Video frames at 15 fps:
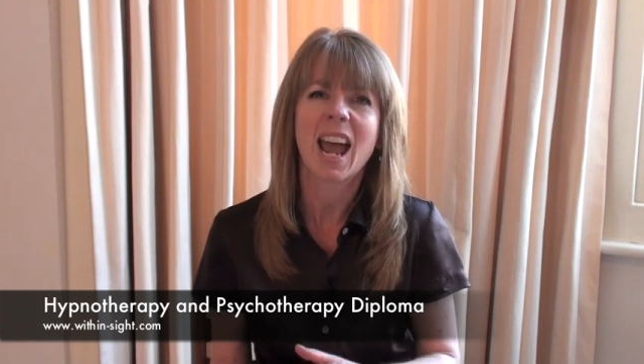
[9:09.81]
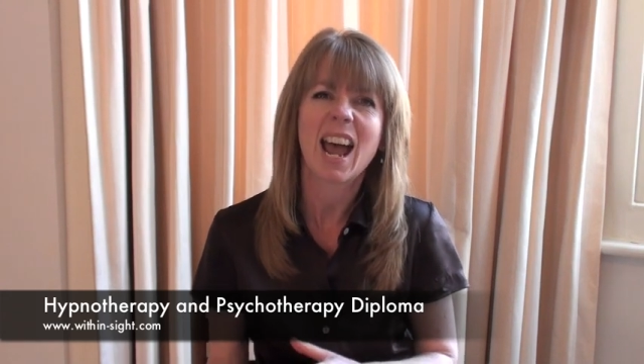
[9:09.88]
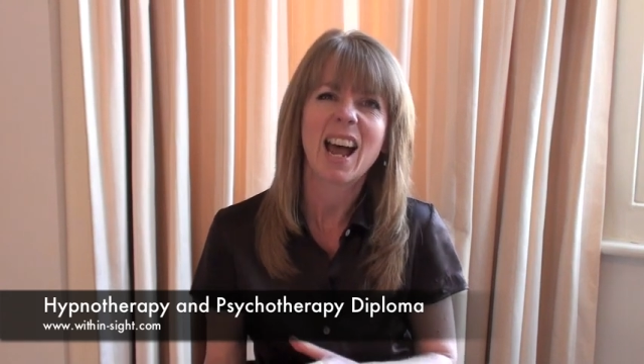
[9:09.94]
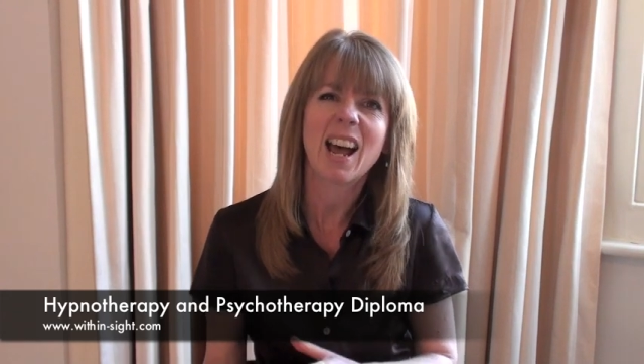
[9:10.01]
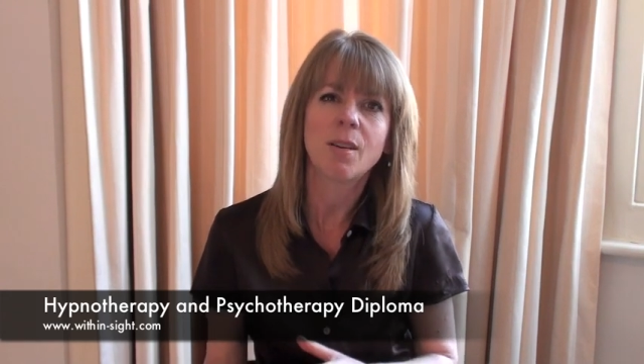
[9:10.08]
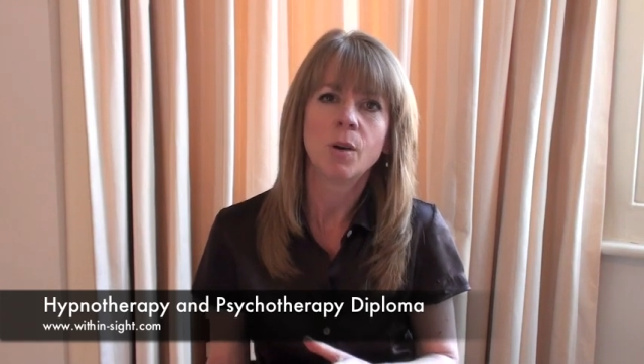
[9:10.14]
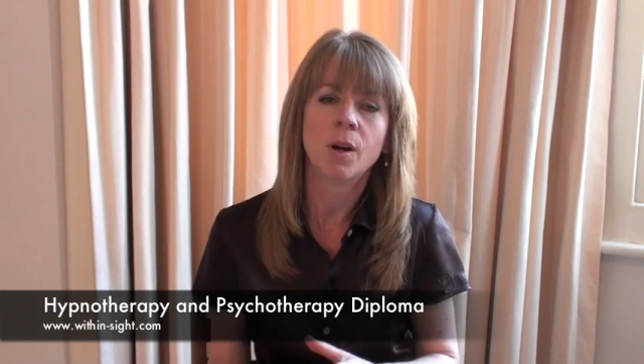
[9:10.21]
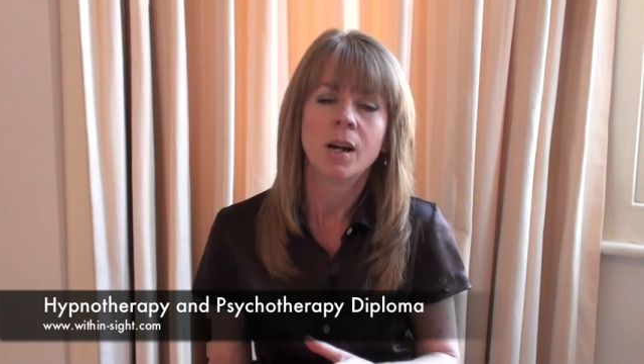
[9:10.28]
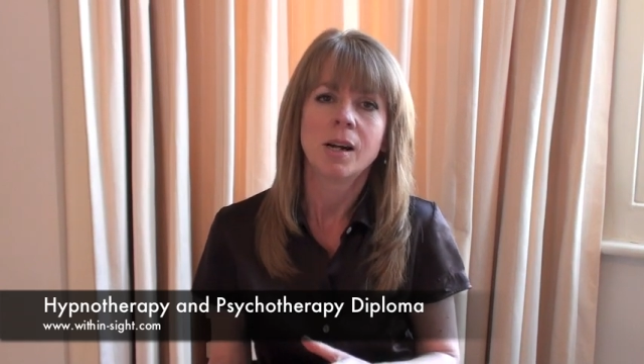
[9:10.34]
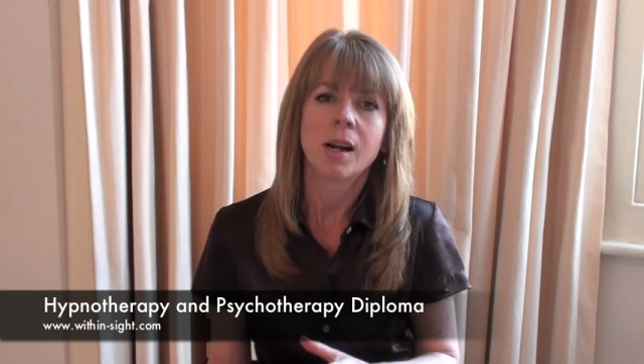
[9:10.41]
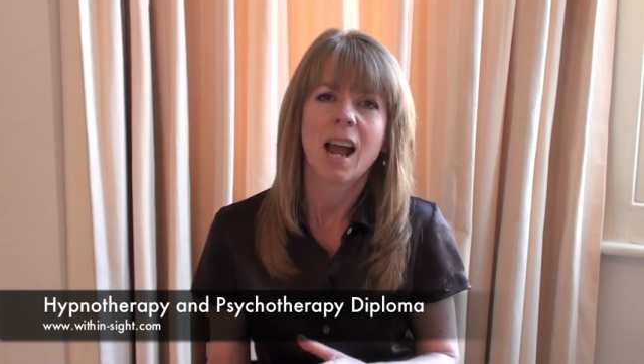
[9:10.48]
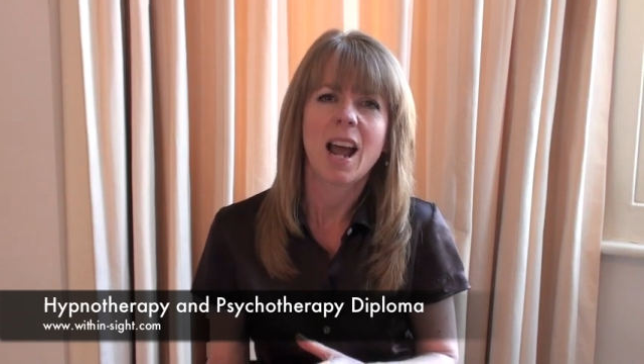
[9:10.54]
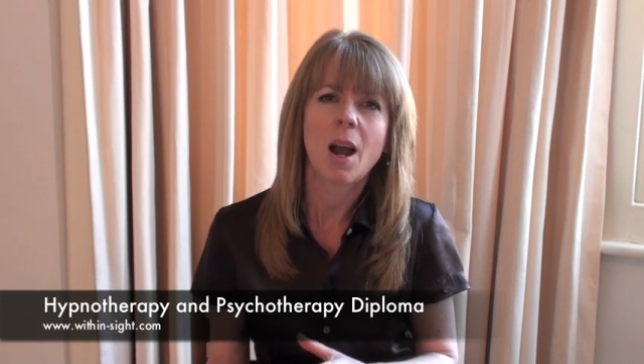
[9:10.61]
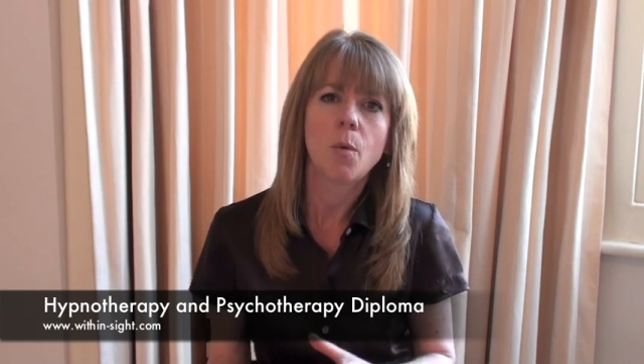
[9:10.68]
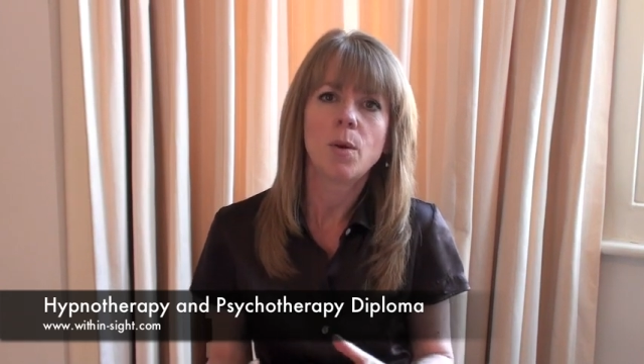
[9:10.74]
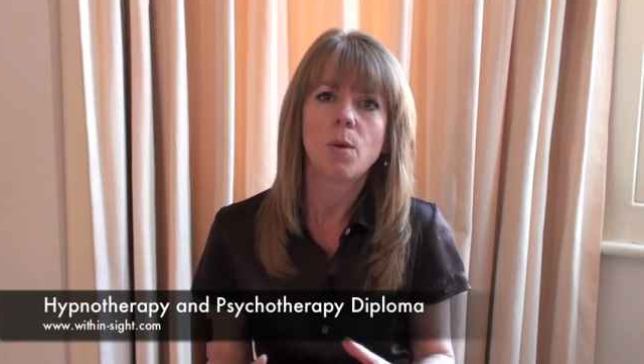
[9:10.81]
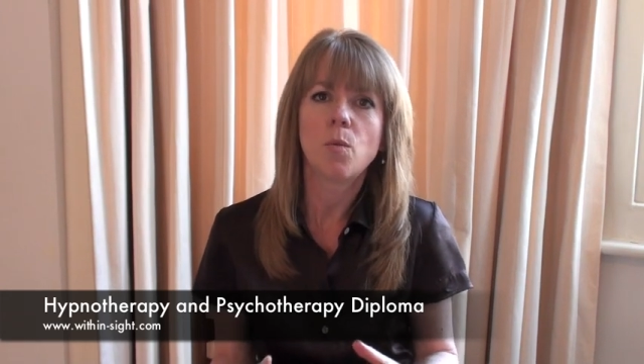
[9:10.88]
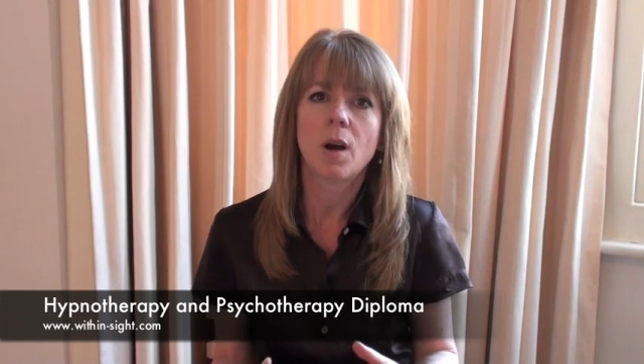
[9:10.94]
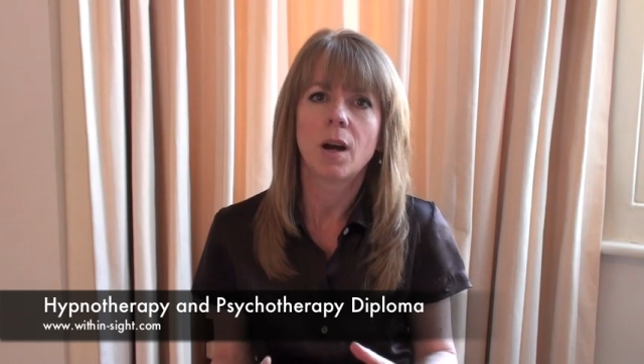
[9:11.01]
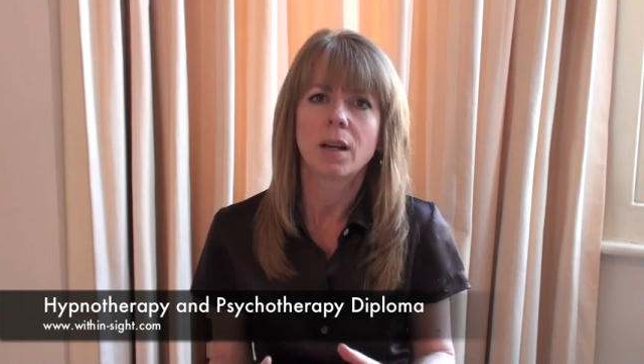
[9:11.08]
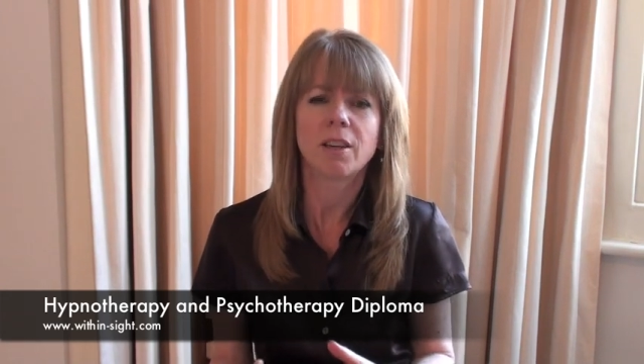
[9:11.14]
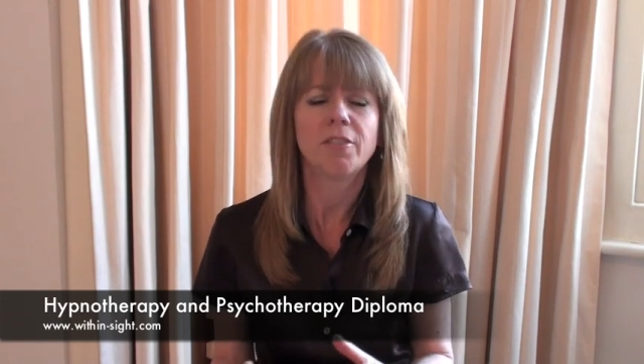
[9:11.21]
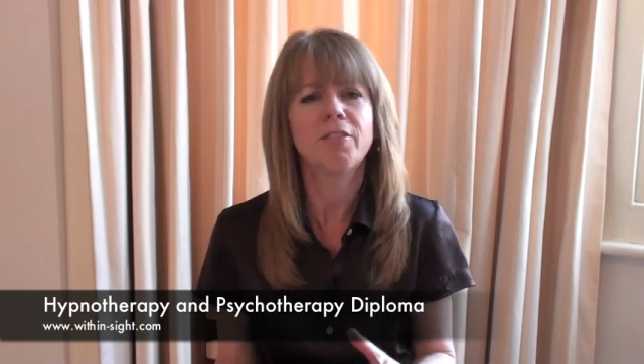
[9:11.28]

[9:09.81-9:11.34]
how we work.